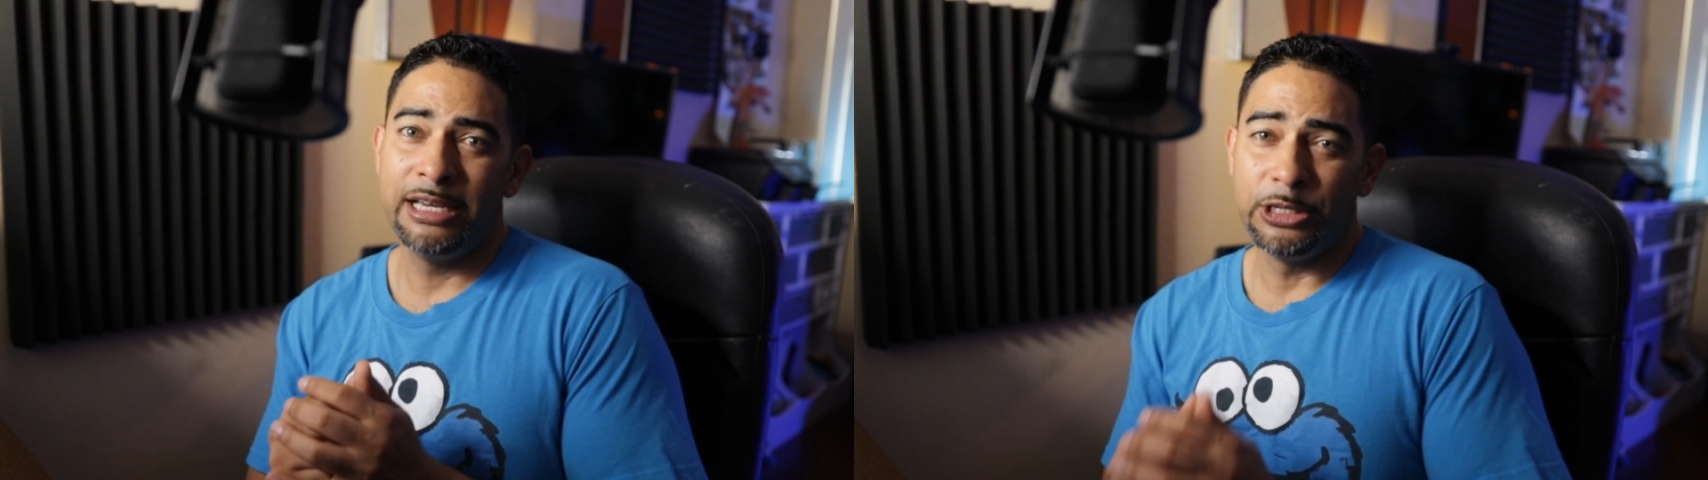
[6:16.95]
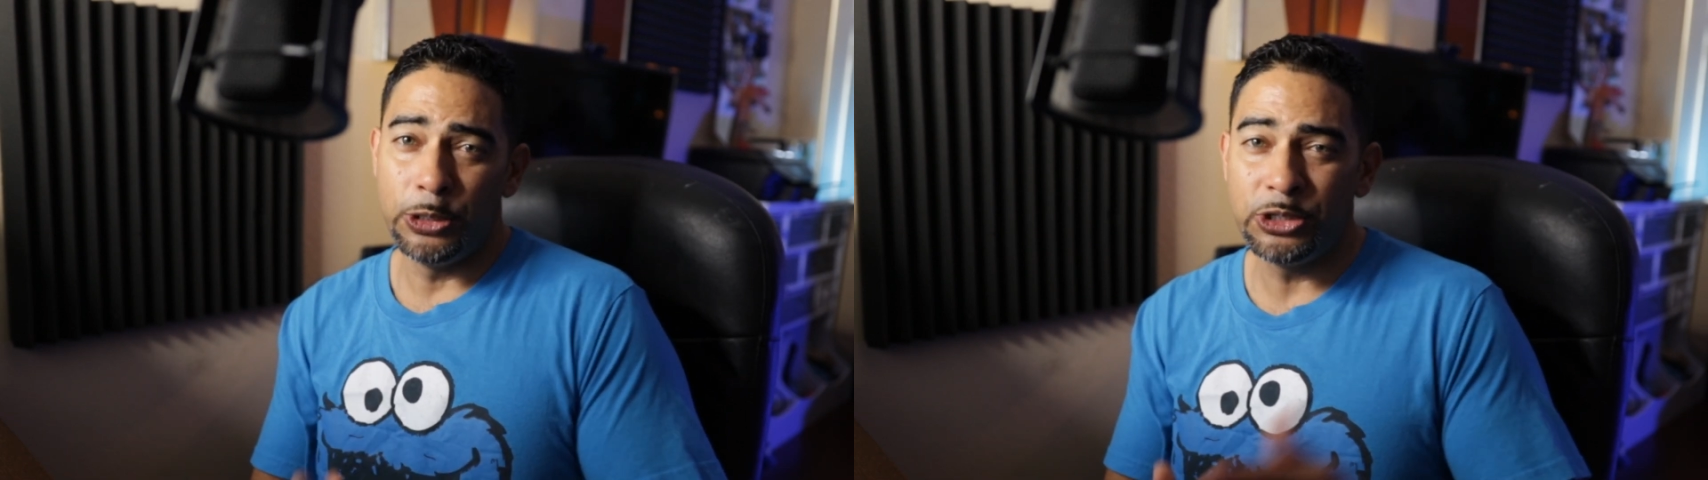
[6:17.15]

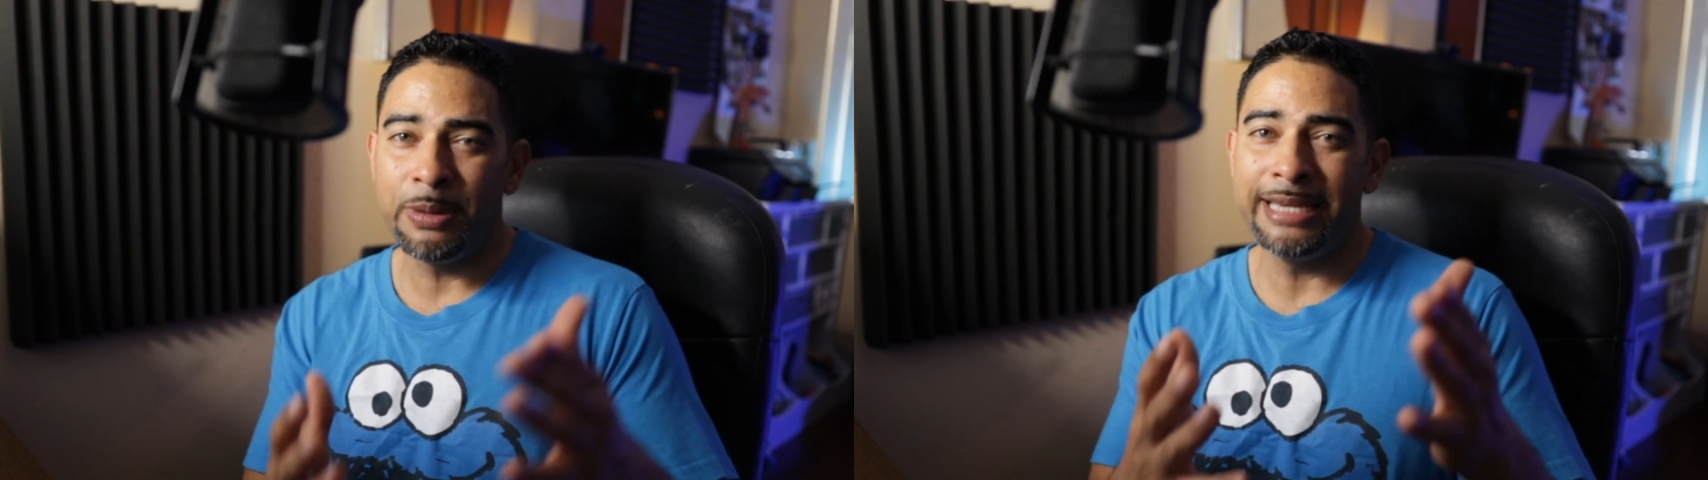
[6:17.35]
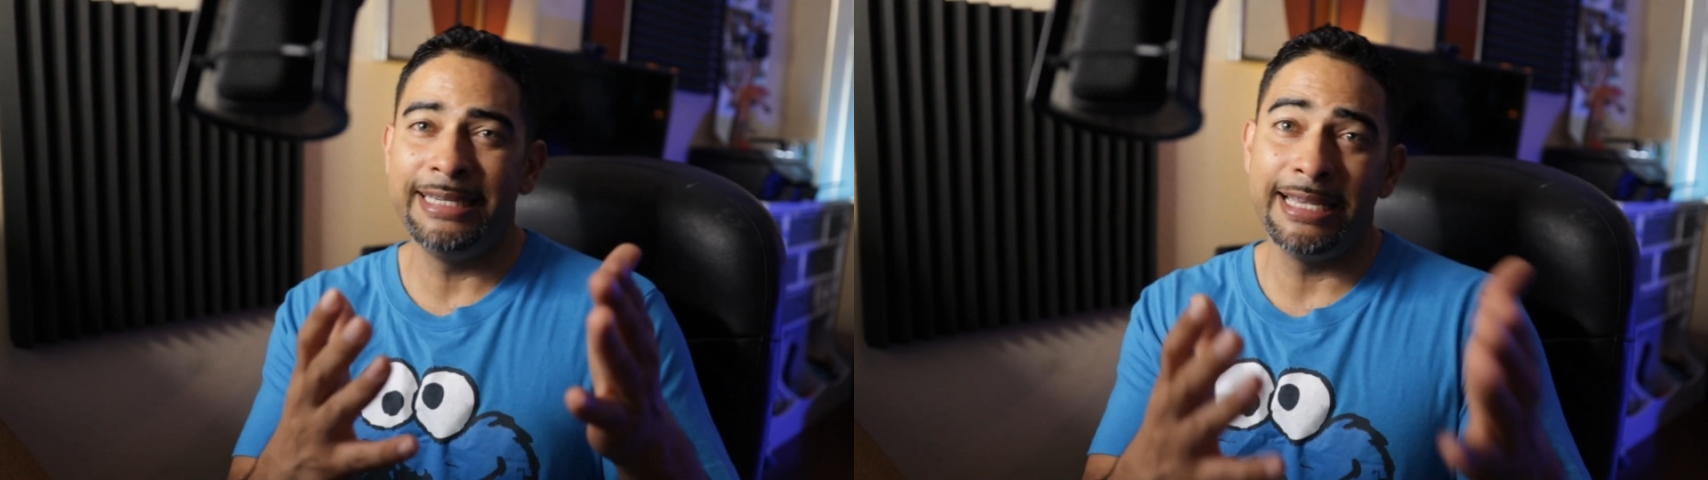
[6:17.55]
Using
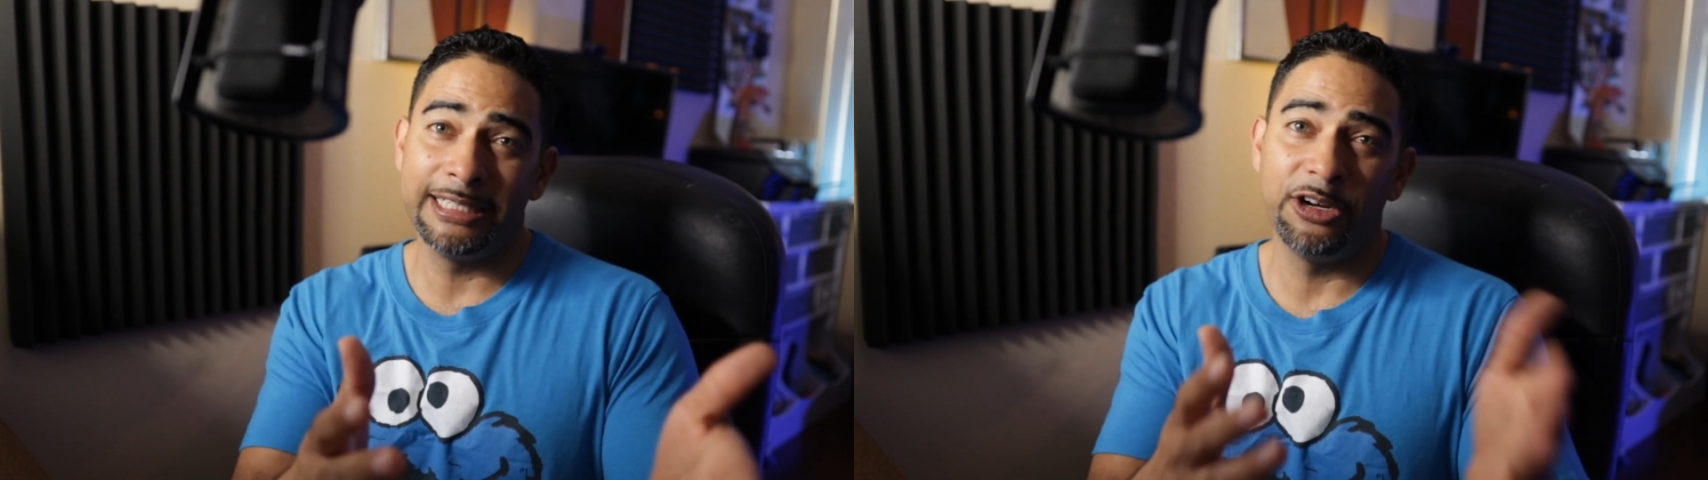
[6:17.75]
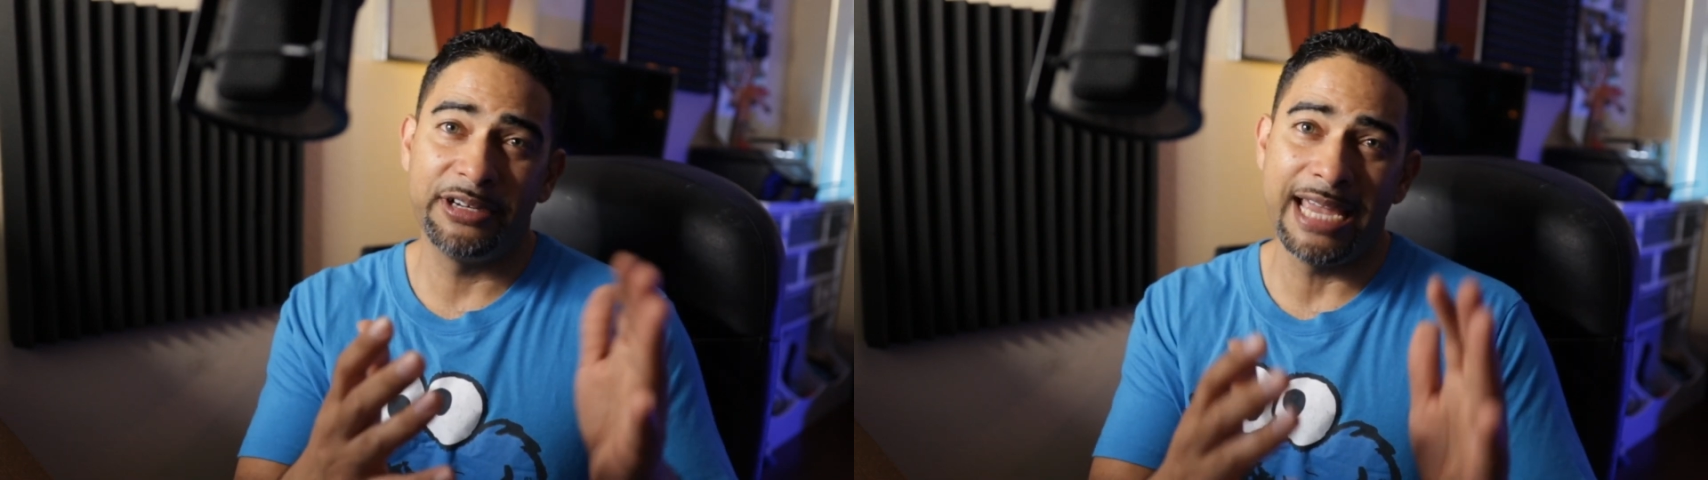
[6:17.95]
my
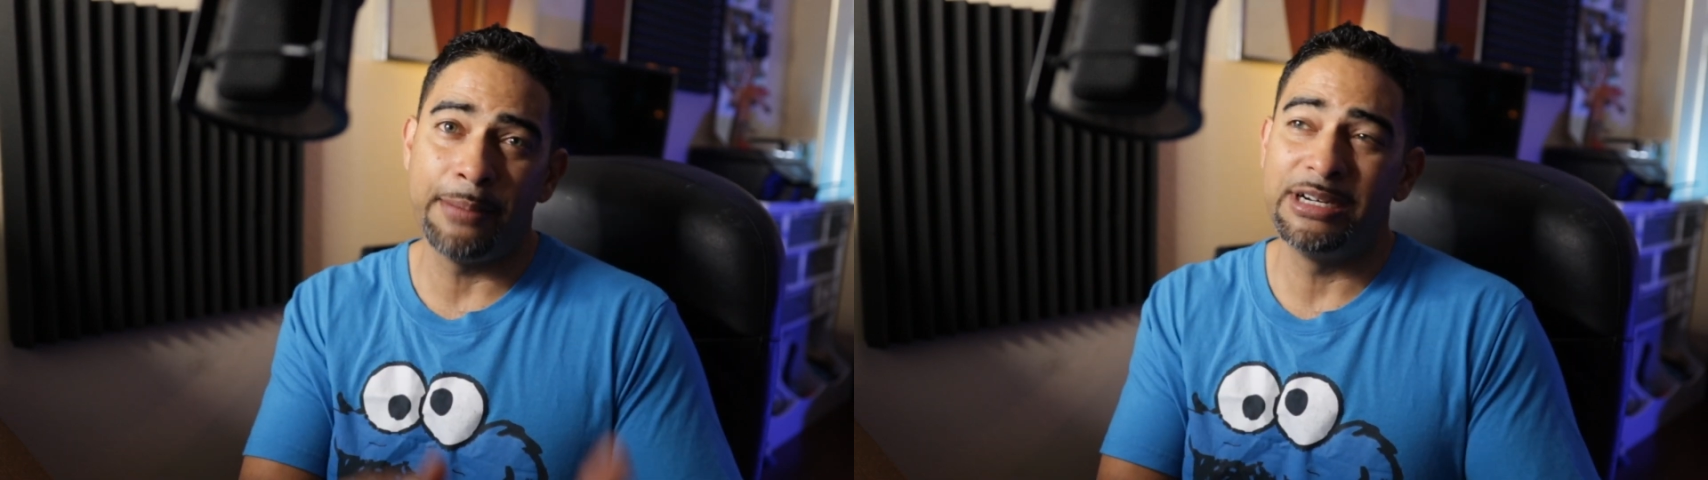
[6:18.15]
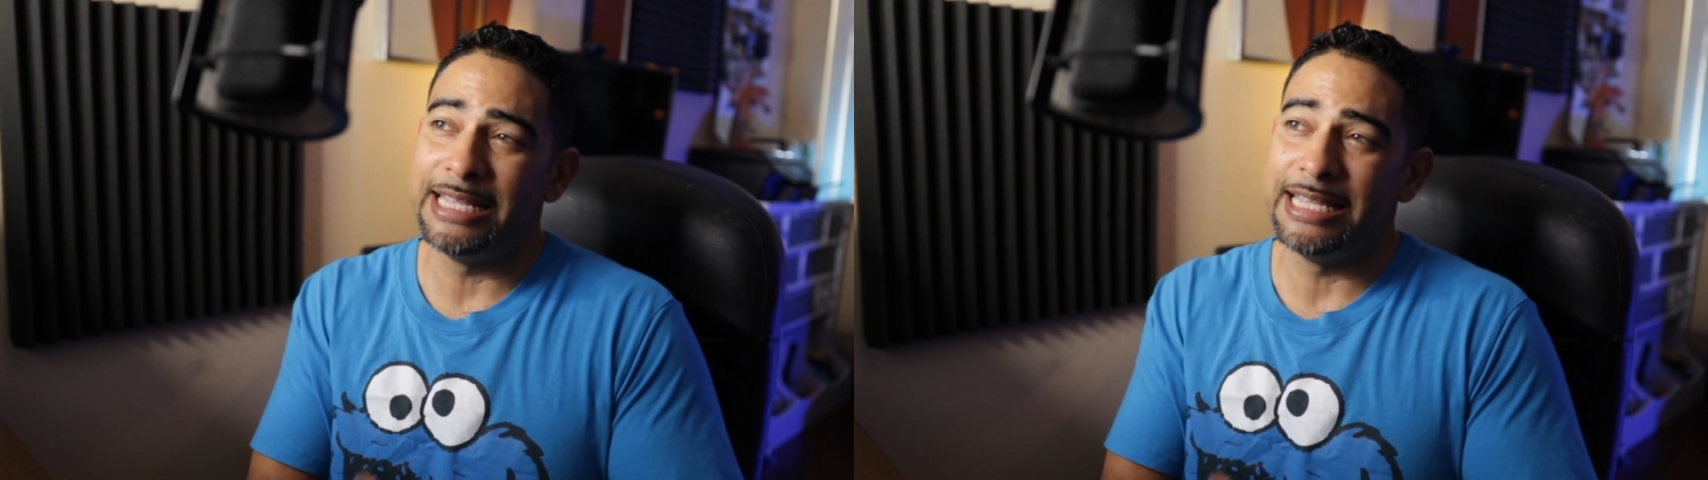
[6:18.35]
DSLR camera